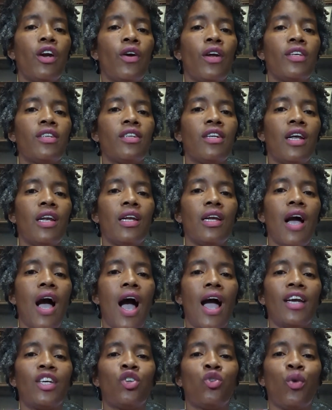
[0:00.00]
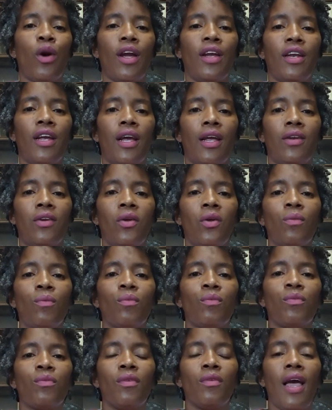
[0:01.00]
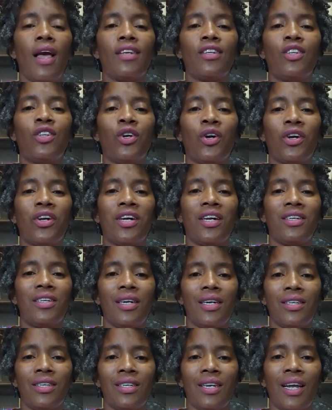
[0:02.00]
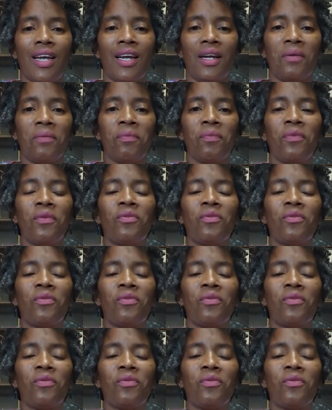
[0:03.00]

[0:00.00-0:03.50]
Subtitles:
is getting hydrated as they're conditioning.